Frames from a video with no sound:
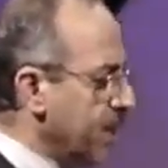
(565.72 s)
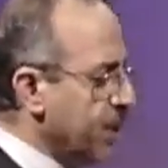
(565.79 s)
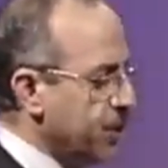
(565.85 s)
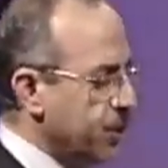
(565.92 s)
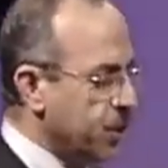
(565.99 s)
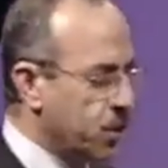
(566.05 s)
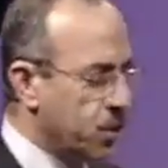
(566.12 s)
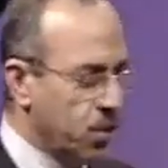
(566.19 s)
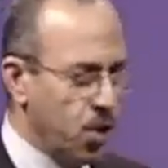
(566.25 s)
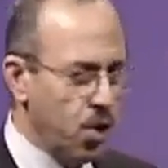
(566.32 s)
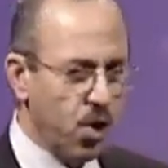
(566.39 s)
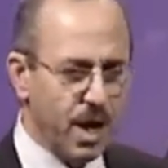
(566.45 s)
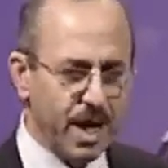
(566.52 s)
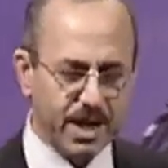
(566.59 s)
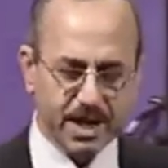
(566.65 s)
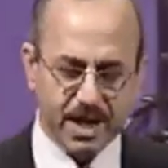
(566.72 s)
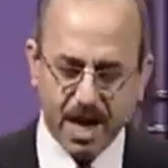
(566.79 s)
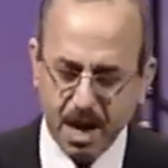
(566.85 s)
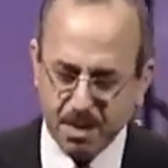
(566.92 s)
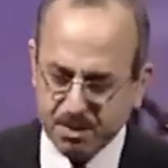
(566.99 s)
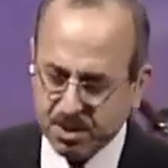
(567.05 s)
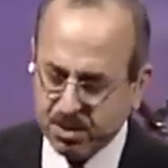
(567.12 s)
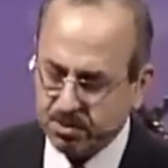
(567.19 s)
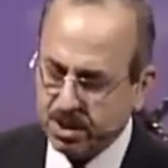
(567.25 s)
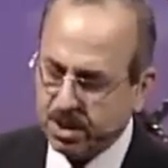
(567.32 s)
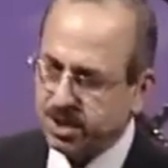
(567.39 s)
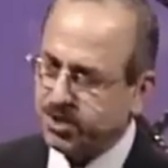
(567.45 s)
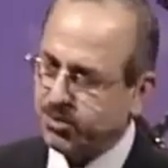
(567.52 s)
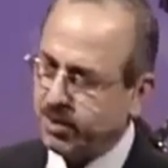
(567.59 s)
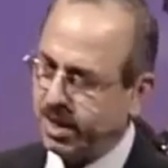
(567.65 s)
to go and capture
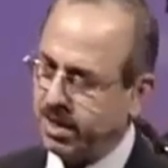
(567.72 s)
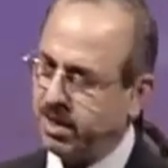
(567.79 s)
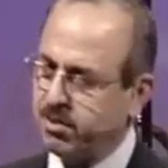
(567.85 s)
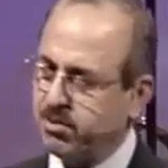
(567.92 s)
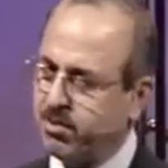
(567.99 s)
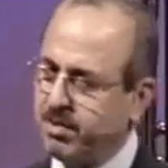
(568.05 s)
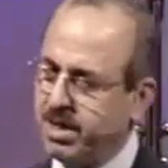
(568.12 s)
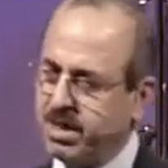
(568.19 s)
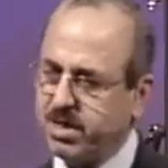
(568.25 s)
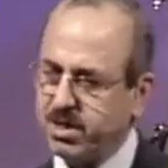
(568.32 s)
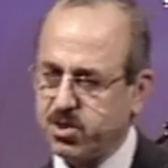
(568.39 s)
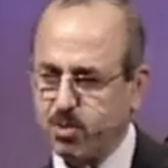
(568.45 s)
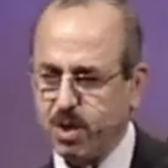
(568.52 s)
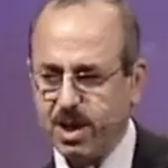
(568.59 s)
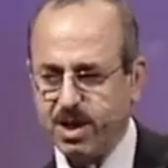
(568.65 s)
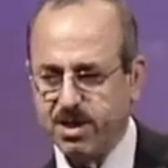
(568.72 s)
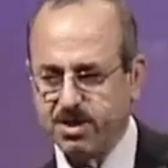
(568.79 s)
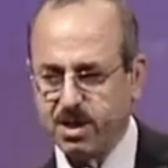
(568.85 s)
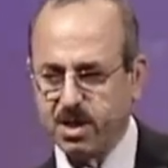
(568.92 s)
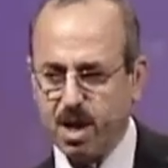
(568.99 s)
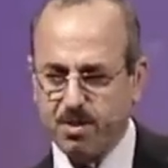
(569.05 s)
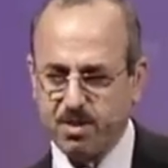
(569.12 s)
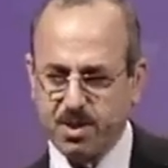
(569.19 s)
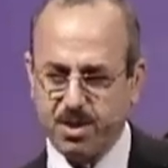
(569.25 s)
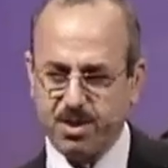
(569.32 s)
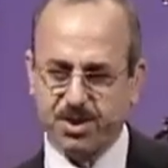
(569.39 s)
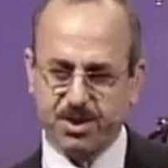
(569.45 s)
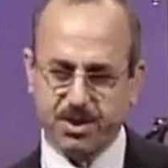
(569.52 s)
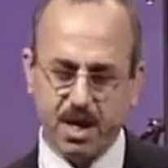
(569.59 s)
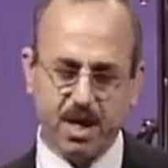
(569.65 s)
Israel, to make Israel as a capital
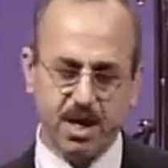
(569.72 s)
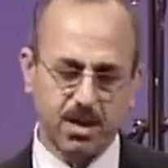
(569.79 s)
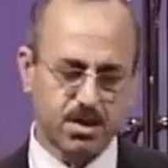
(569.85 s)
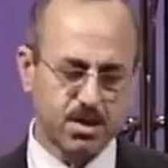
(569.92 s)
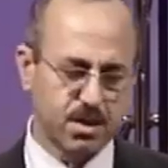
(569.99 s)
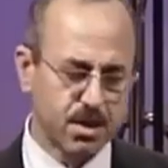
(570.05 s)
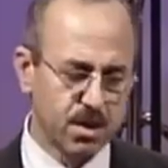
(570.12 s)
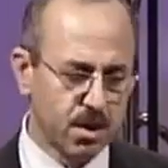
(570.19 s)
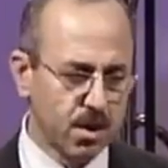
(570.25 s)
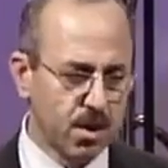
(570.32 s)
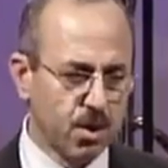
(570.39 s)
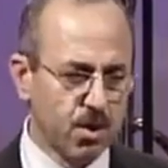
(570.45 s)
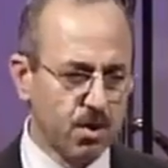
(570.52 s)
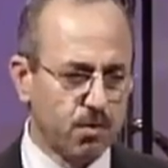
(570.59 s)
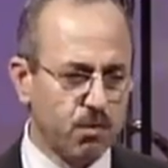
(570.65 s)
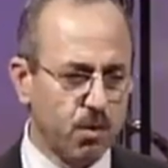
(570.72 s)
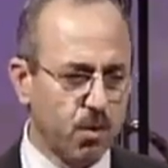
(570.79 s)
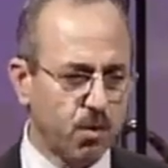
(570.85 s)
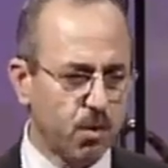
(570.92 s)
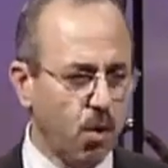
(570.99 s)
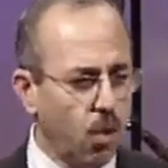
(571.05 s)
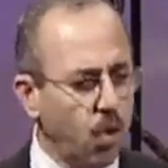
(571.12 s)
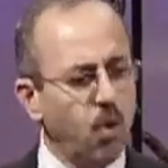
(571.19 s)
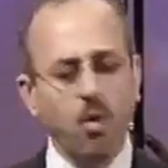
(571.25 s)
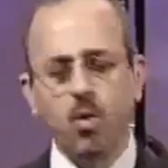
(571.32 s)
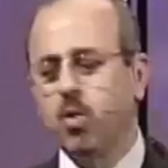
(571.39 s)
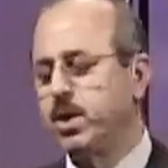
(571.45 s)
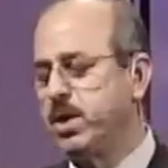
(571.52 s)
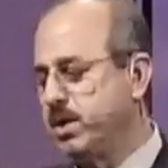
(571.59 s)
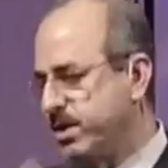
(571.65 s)
state for
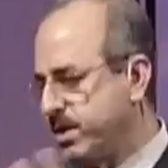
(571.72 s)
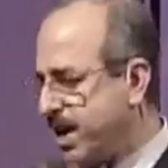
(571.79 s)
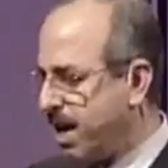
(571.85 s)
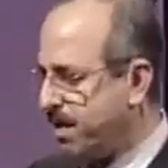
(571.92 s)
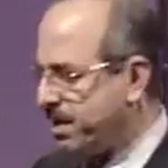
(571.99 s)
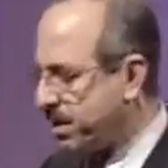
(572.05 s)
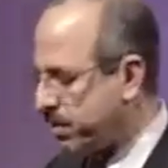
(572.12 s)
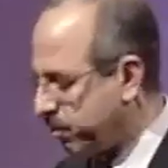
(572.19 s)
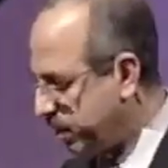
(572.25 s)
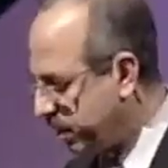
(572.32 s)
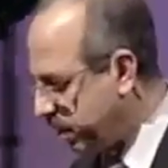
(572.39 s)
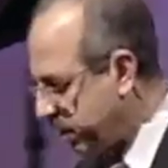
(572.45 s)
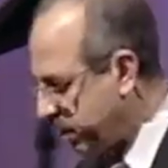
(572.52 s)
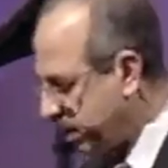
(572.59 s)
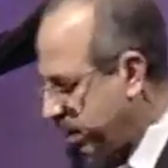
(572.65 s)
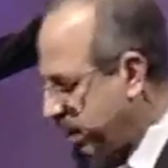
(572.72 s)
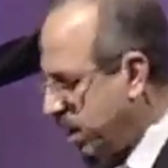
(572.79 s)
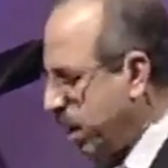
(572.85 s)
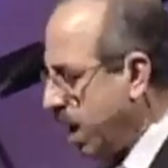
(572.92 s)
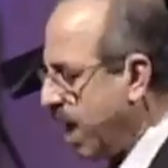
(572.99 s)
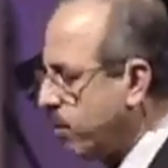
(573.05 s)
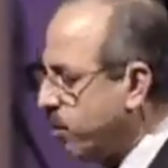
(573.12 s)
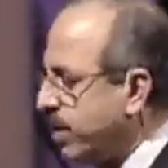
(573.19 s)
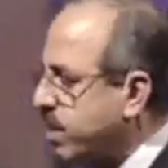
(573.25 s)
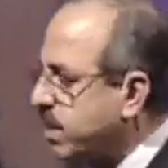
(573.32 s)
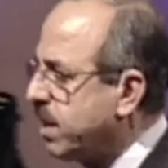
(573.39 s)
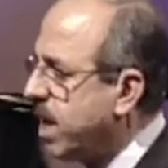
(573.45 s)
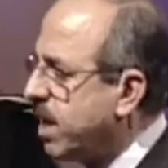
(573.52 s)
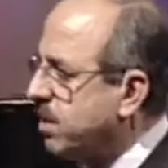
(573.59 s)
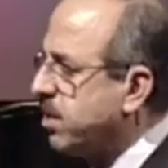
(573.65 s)
all Islamic world, and with
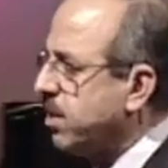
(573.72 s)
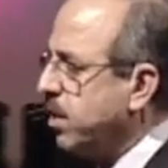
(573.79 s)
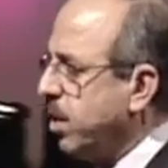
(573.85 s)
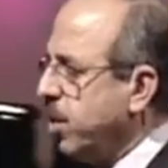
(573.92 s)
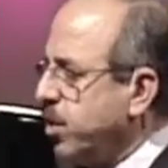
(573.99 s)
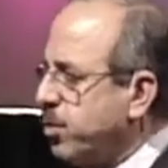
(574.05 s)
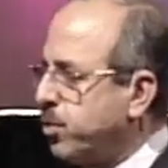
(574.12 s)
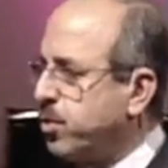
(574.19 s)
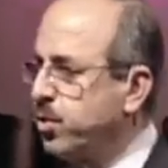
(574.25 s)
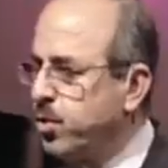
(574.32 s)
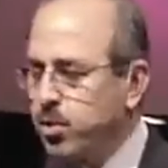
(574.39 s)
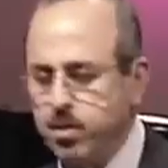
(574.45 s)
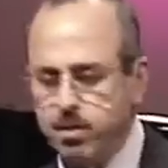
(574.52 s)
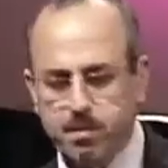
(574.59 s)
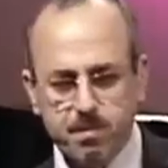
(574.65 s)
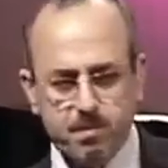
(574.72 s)
that to